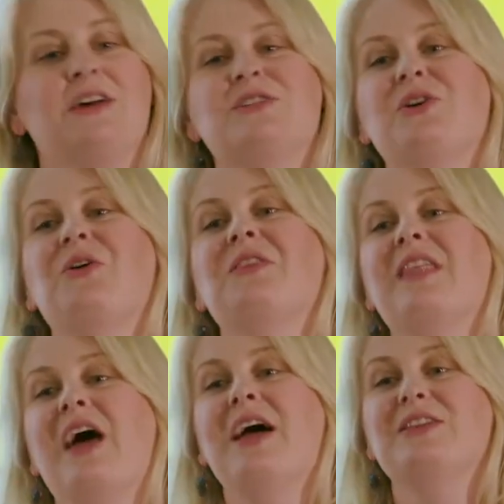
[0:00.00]
So
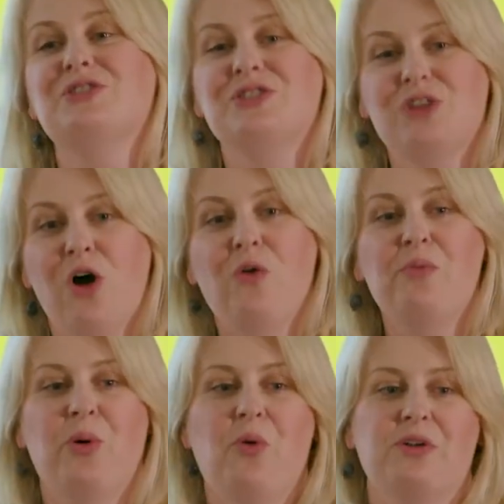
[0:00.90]
it's so
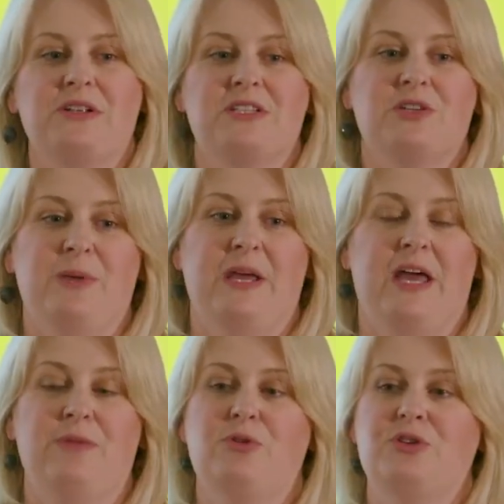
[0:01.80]
important to be
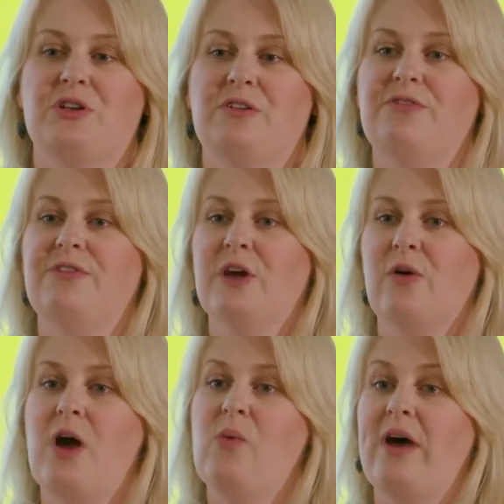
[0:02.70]
able to figure
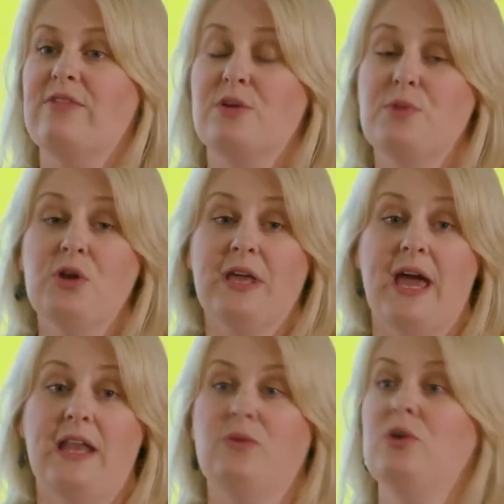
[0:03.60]
out a way of
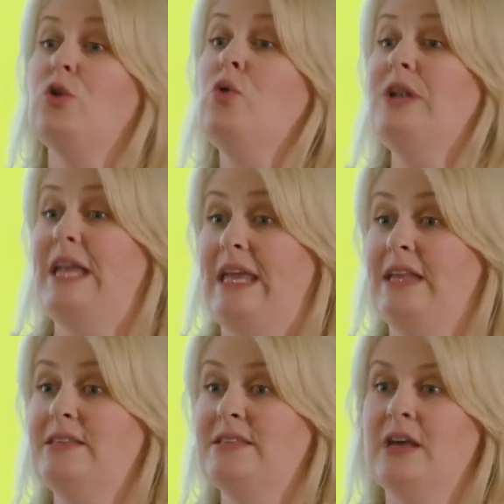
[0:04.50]
communicating your
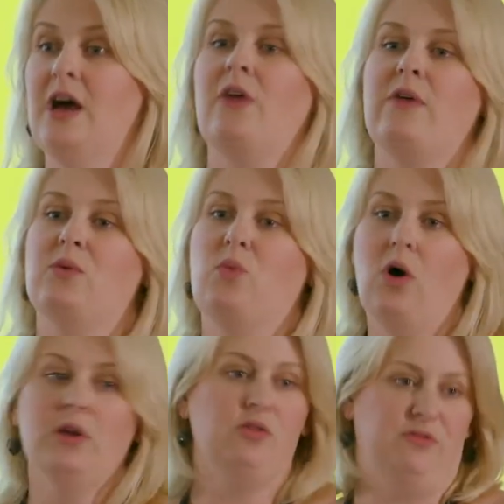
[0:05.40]
needs around
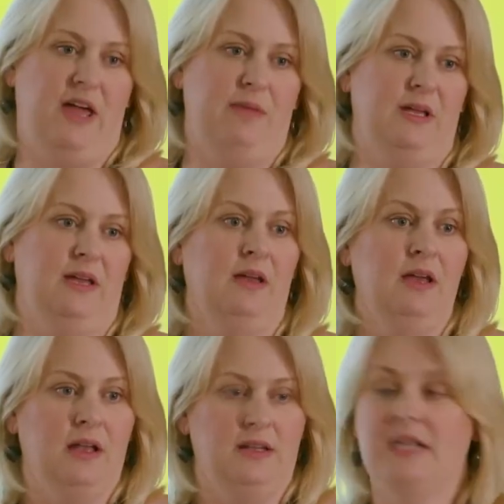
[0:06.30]
what your family
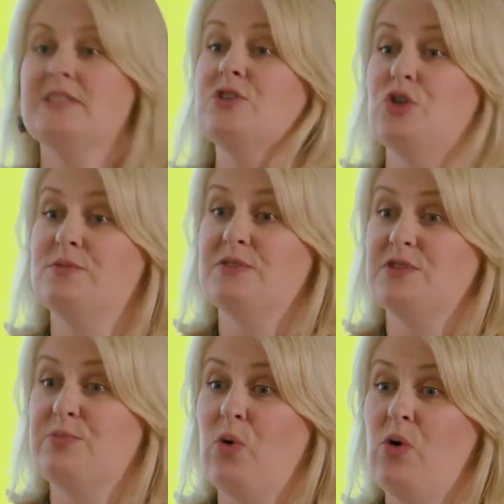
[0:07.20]
needs in terms of
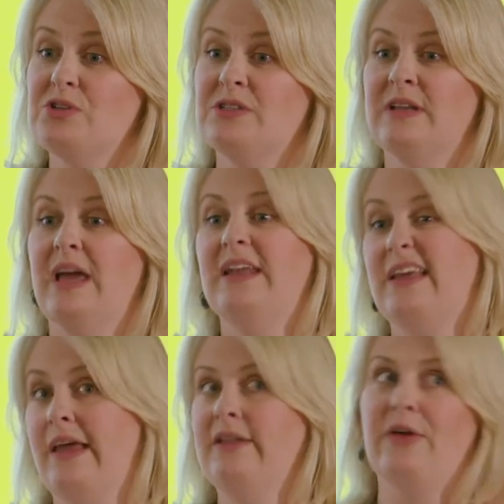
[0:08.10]
support. And
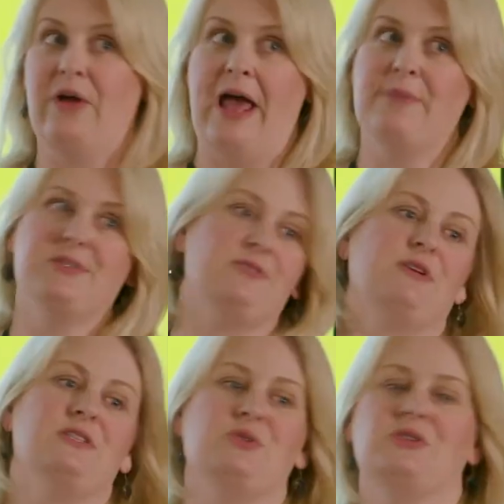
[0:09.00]
again, there are apps and
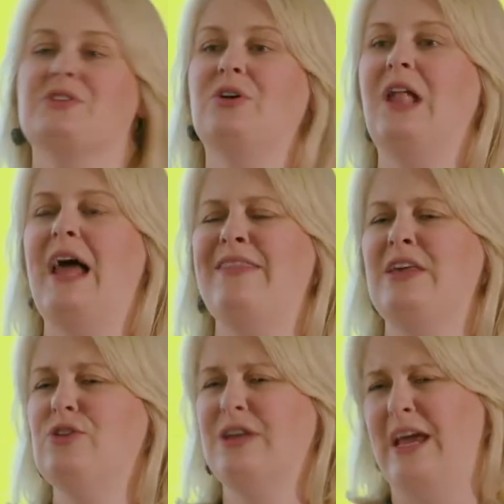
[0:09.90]
resources online
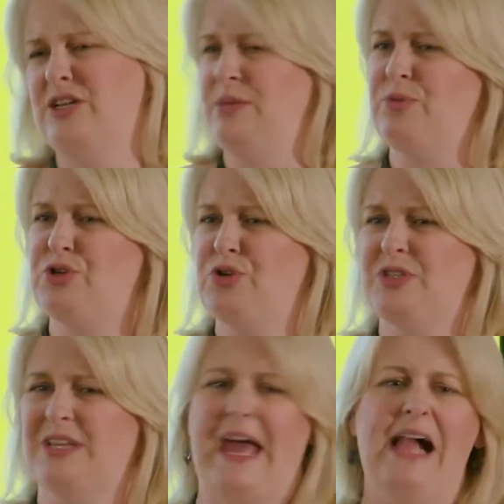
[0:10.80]
that you can actually
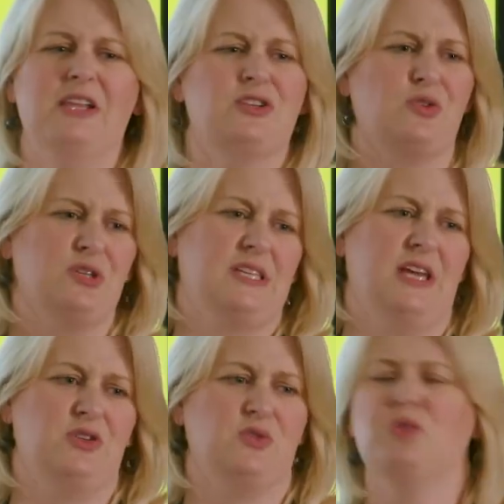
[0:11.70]
produce a calendar or a
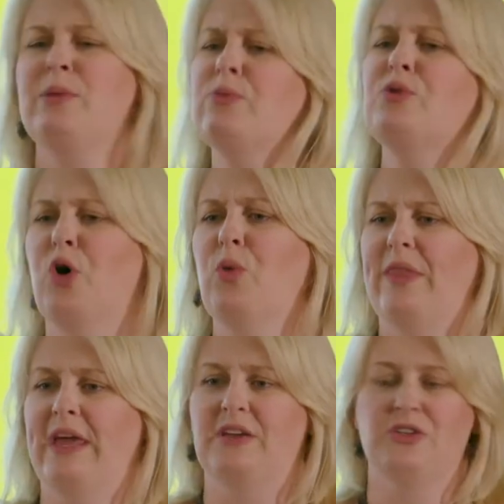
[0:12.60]
schedule, so people know what
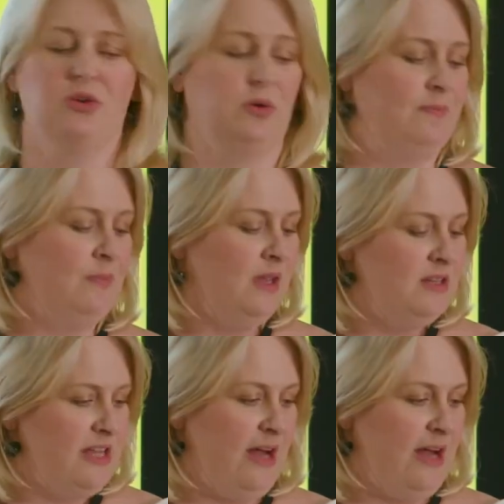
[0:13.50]
they can do to